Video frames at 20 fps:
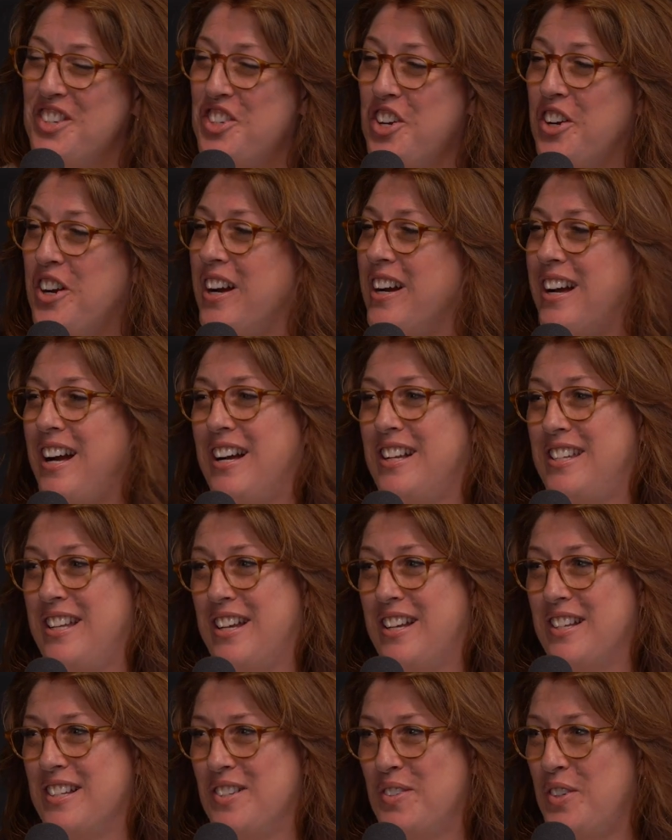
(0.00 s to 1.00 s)
sharing our
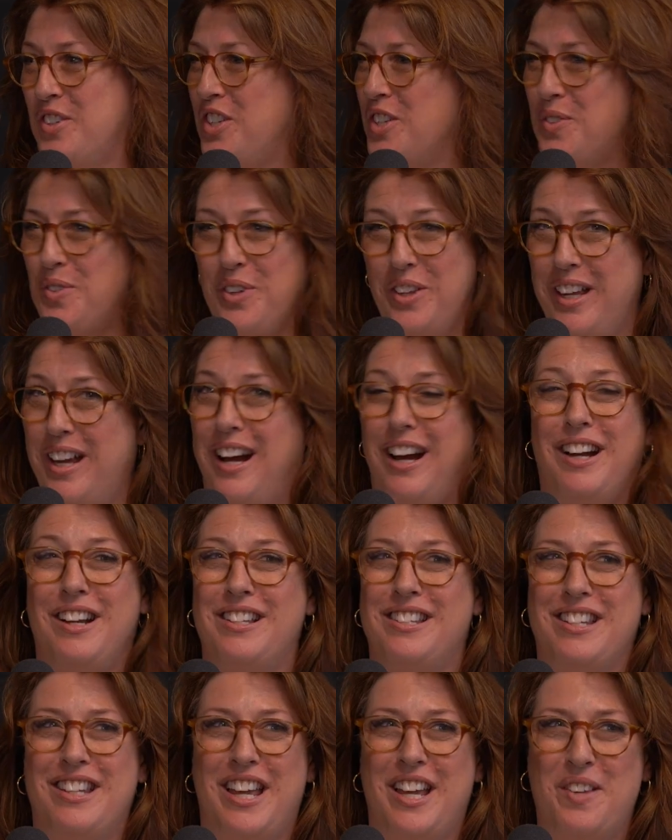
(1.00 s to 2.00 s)
cocktails, which is really
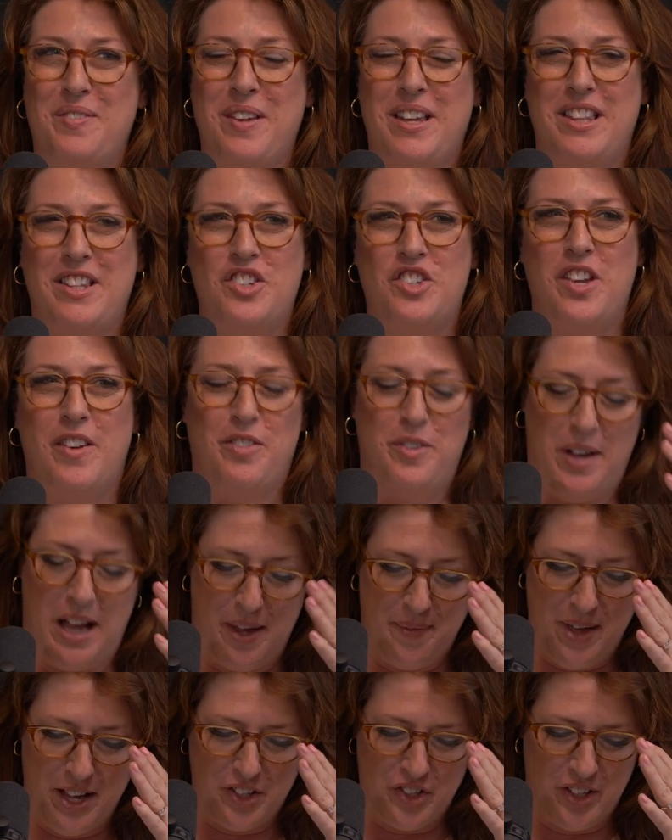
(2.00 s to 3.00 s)
hard to like make the shift.
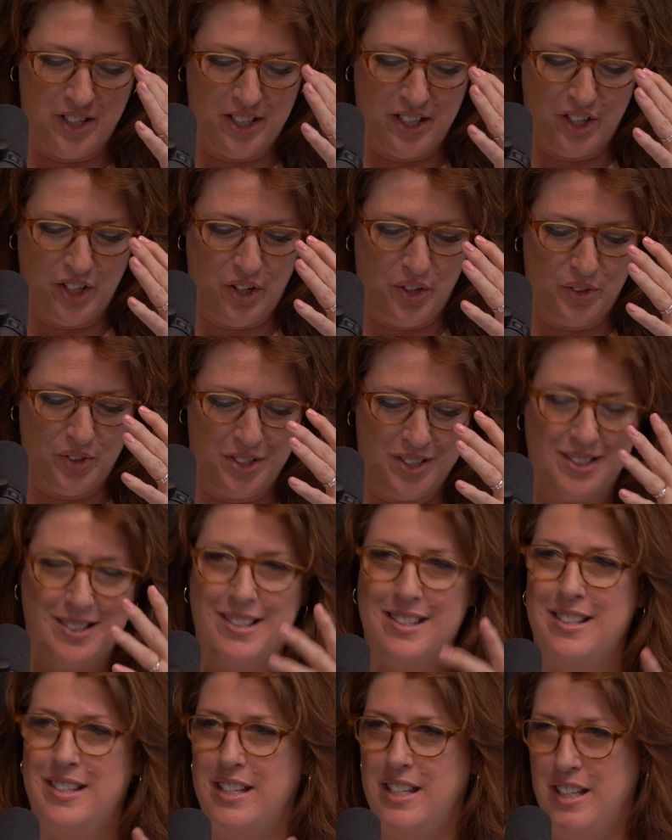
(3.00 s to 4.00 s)
I'm actually going to go to
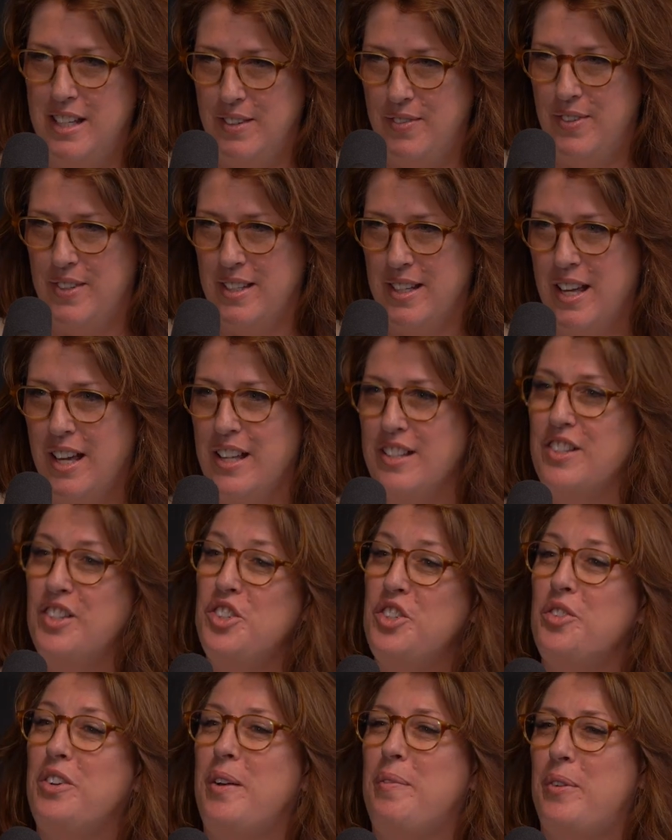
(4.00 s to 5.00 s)
Steve's
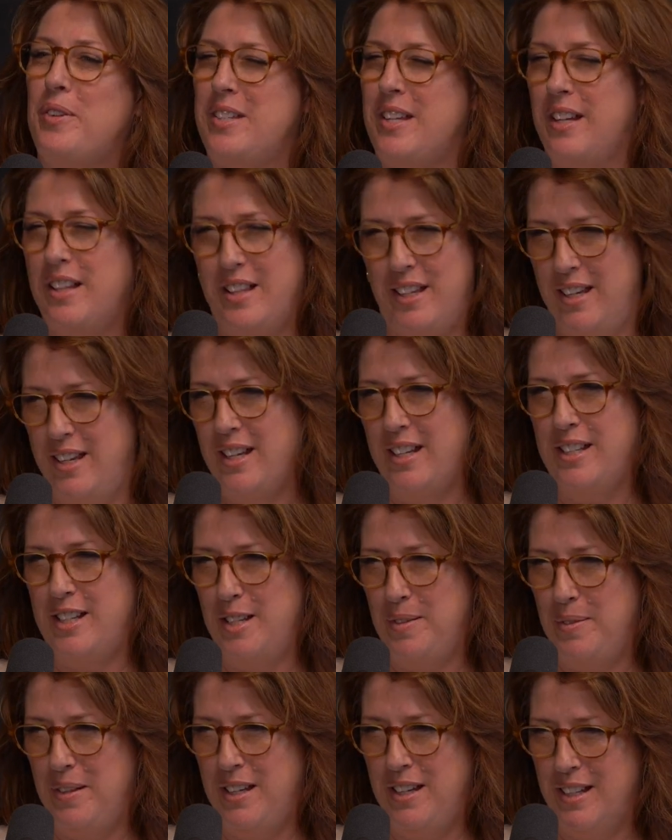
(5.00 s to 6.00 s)
since you're representing the
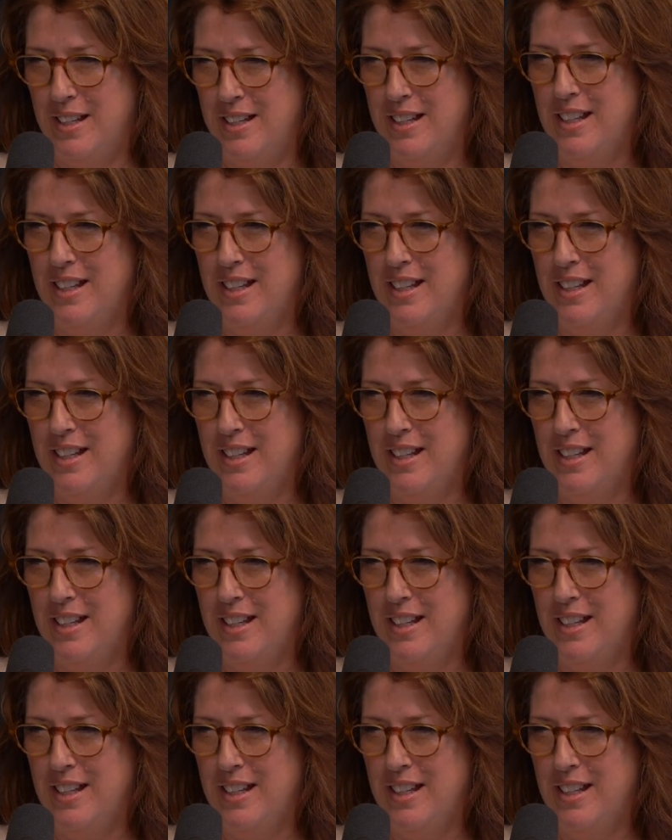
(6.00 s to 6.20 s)
ENTP.